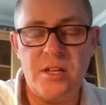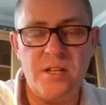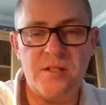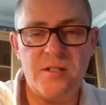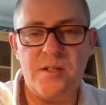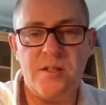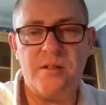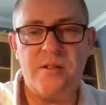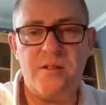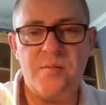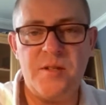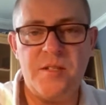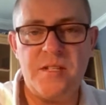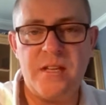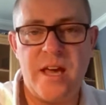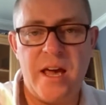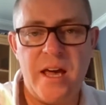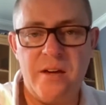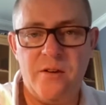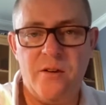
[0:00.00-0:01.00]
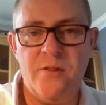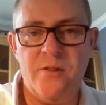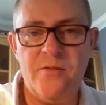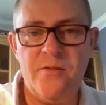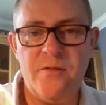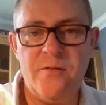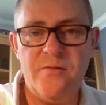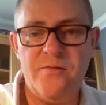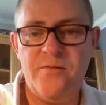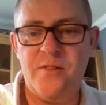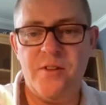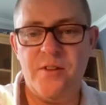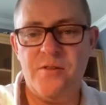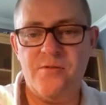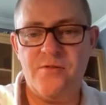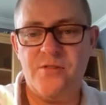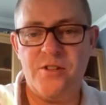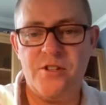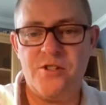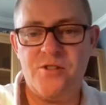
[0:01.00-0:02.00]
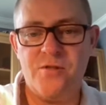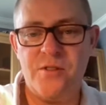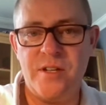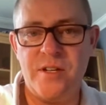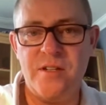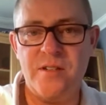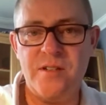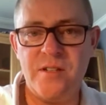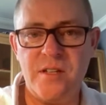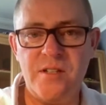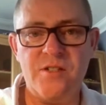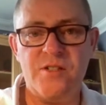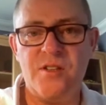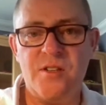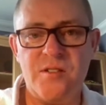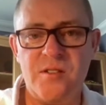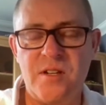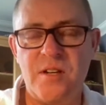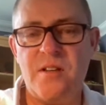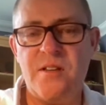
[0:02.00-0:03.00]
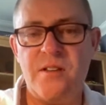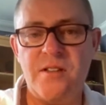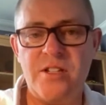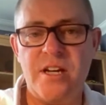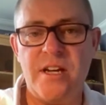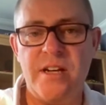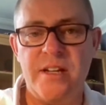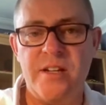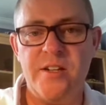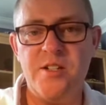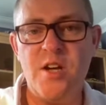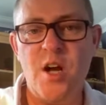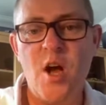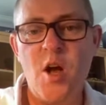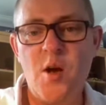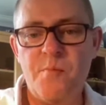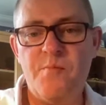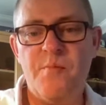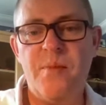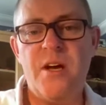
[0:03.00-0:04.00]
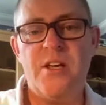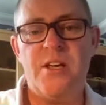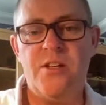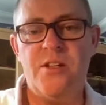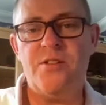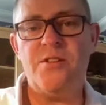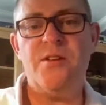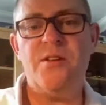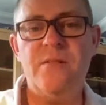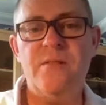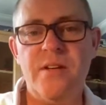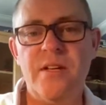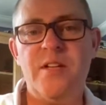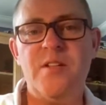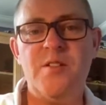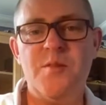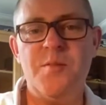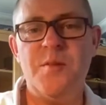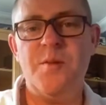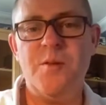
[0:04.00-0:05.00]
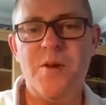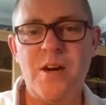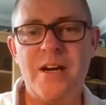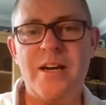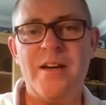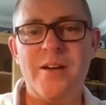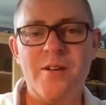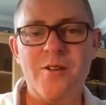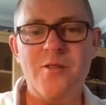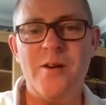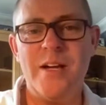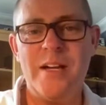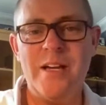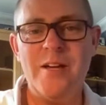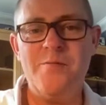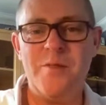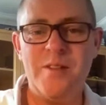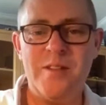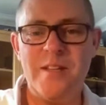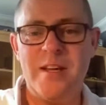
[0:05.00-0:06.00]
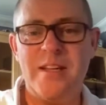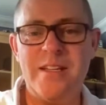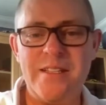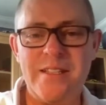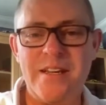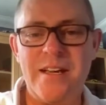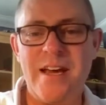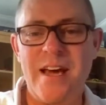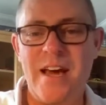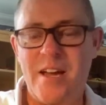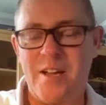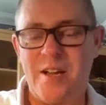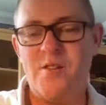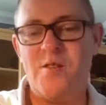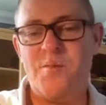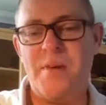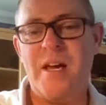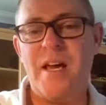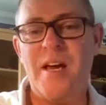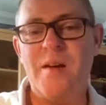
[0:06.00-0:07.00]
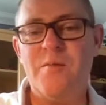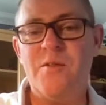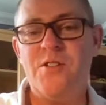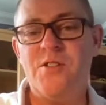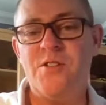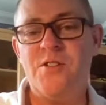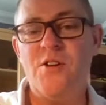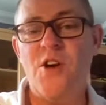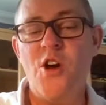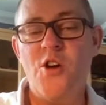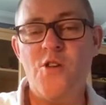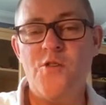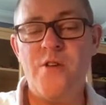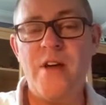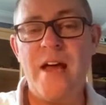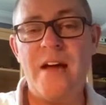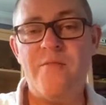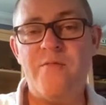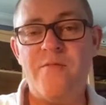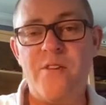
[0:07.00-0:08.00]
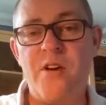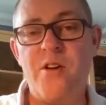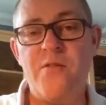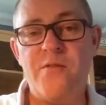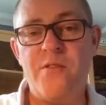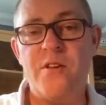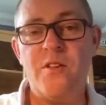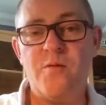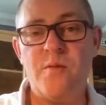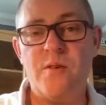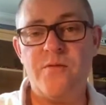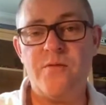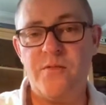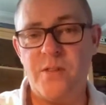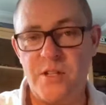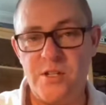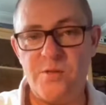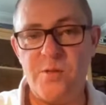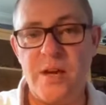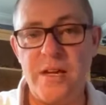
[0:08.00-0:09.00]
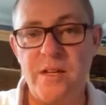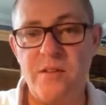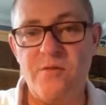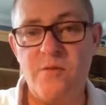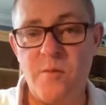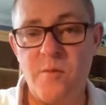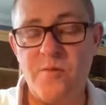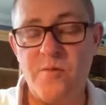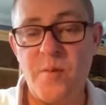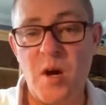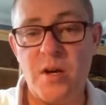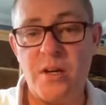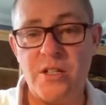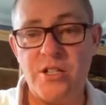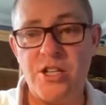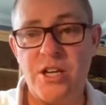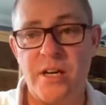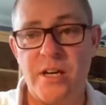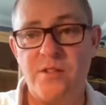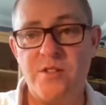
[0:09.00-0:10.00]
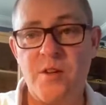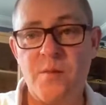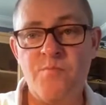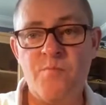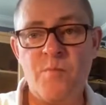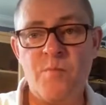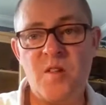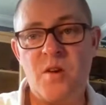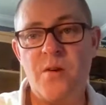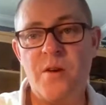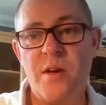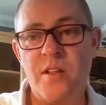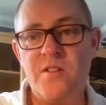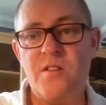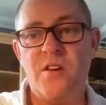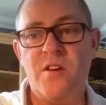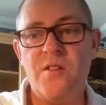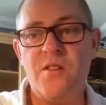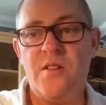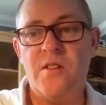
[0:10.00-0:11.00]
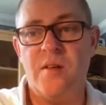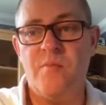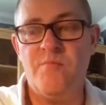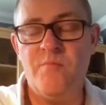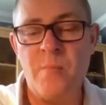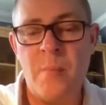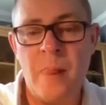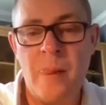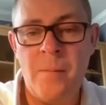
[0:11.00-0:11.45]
It's nothing to be scared of for the traditional dealers. It's just another challenge. But you do need to be working quickly with data and to be able to react very, very swiftly to any form of market change. So it's a good thing.